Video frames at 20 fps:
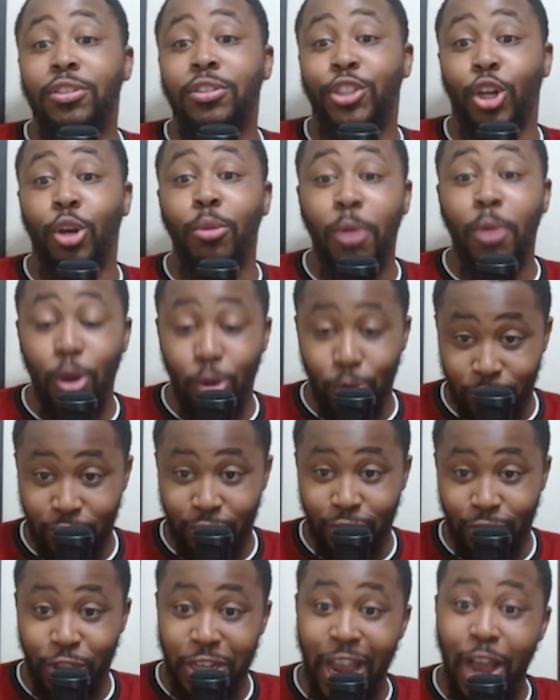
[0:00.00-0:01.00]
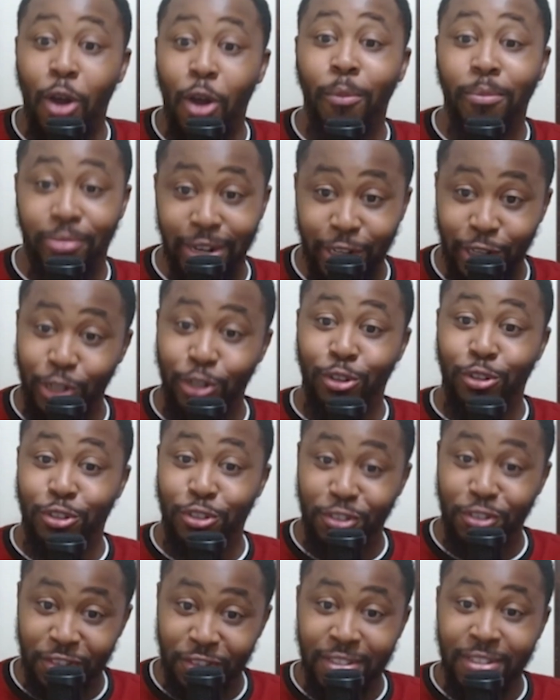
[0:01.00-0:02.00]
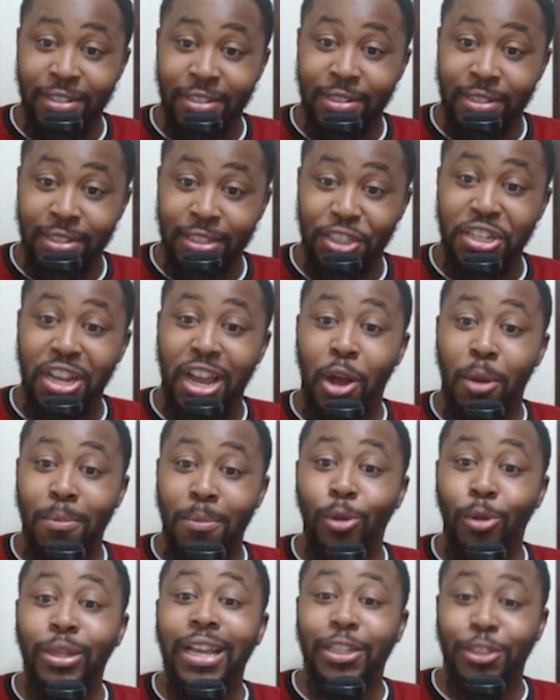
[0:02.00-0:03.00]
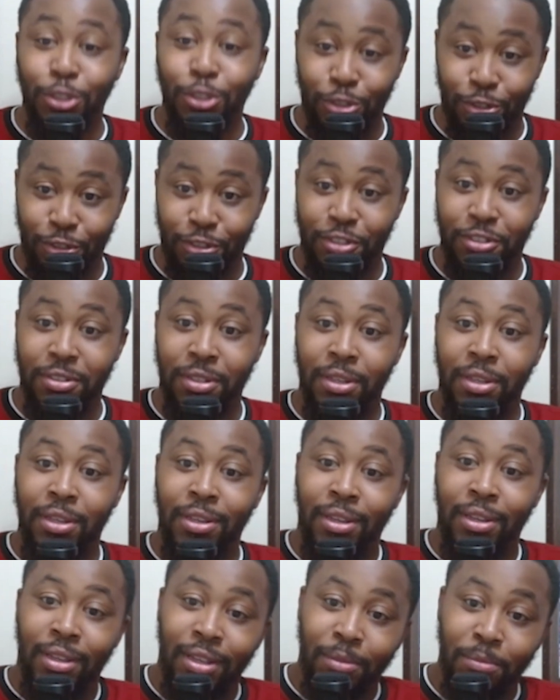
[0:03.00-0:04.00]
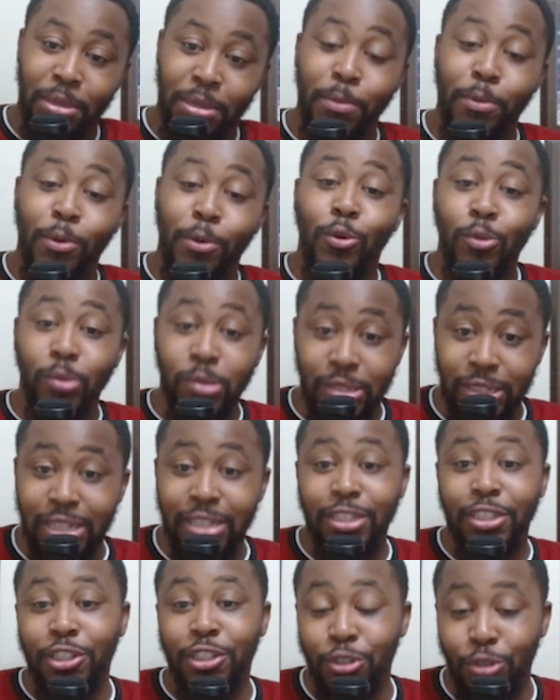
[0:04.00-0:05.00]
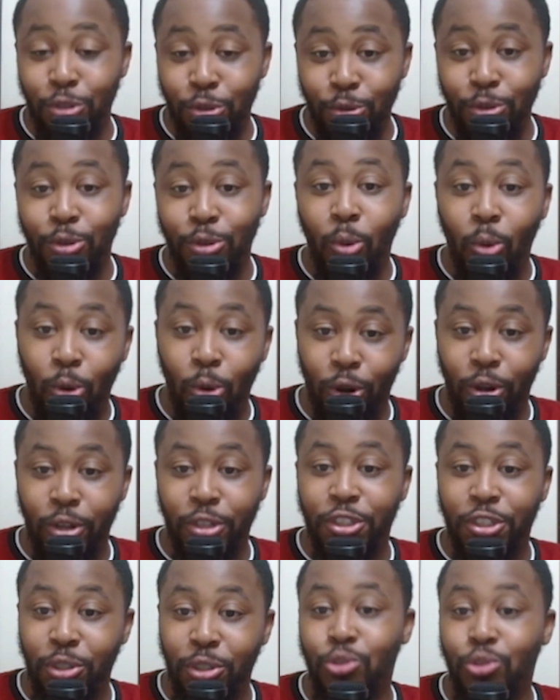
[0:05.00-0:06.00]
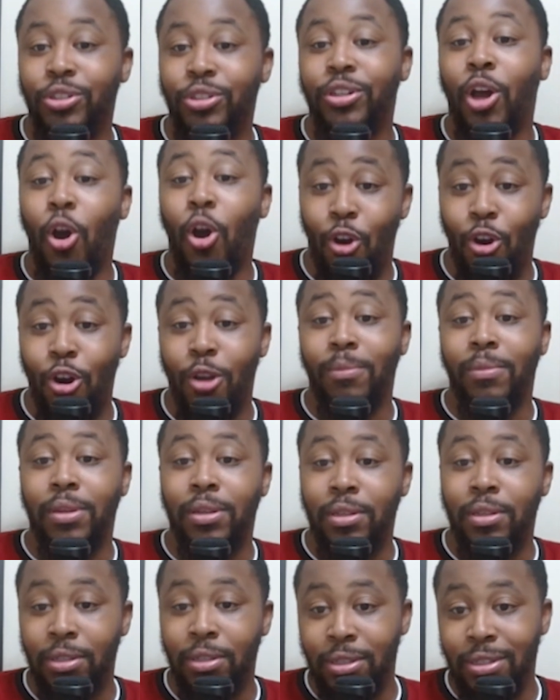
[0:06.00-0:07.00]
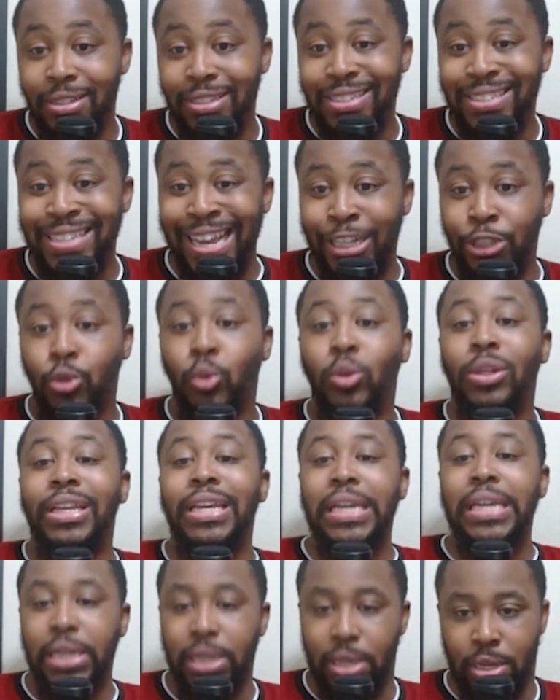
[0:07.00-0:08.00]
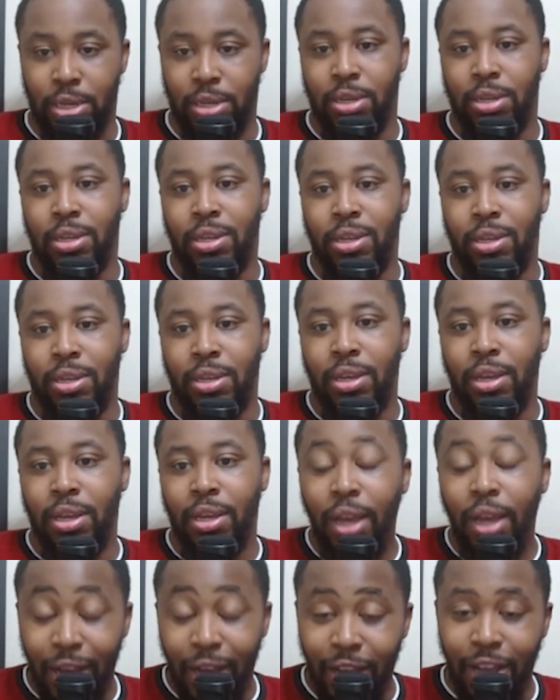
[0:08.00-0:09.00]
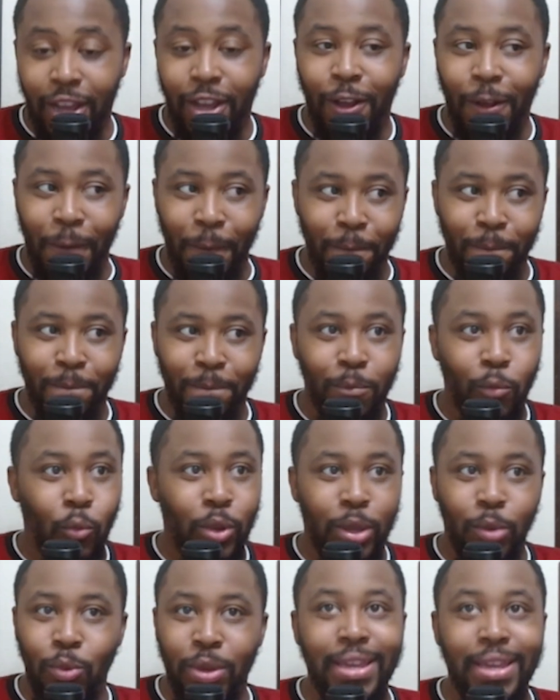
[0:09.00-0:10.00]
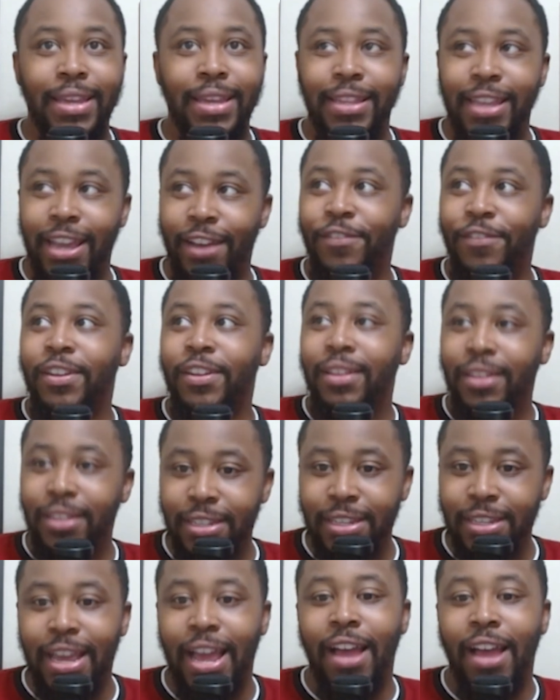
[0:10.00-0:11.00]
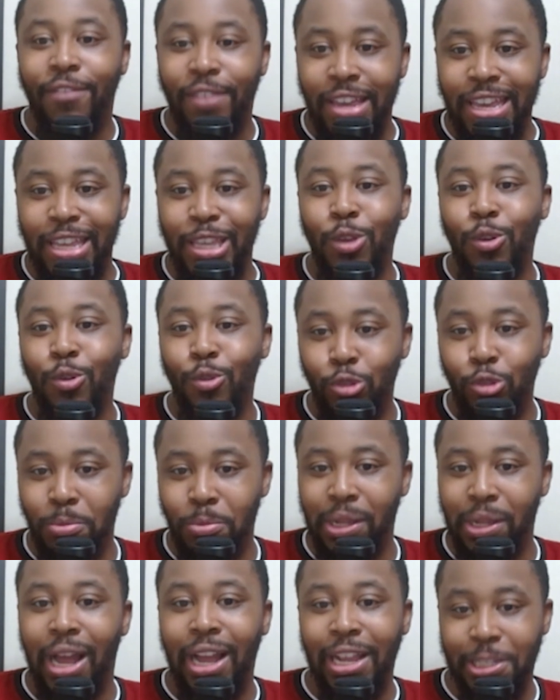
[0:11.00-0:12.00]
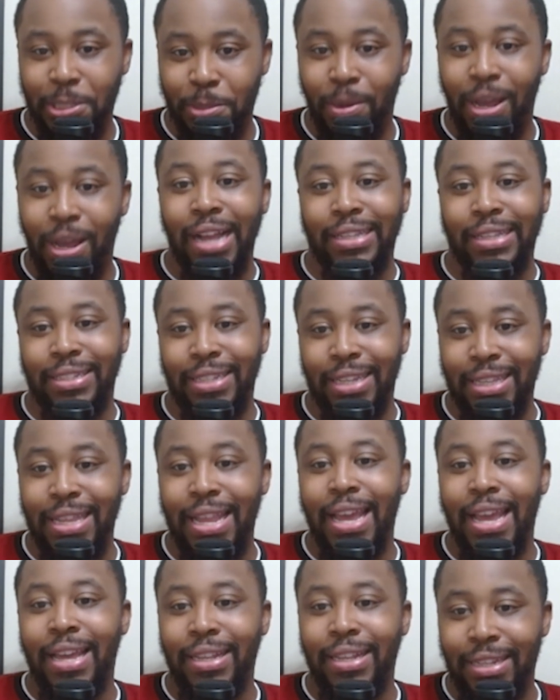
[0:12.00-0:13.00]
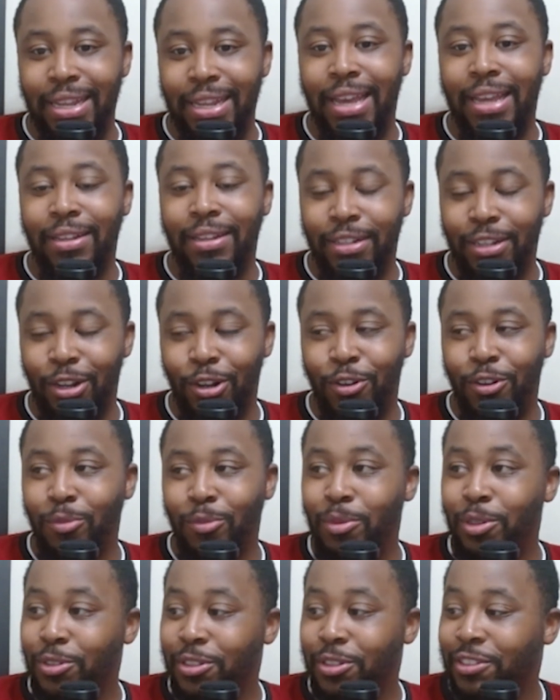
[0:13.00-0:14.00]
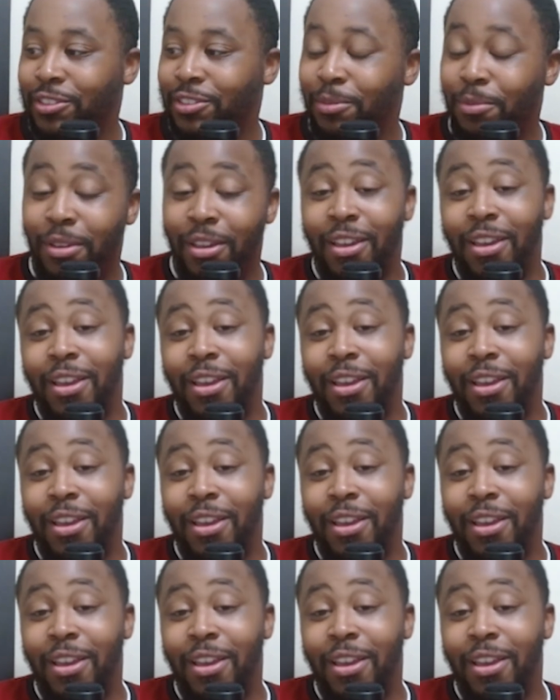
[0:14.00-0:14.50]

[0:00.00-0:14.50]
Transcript: chomos, child predators, child molesters, people who seek to do your children harm sexually. We definitely have a huge blind spot in our criminal system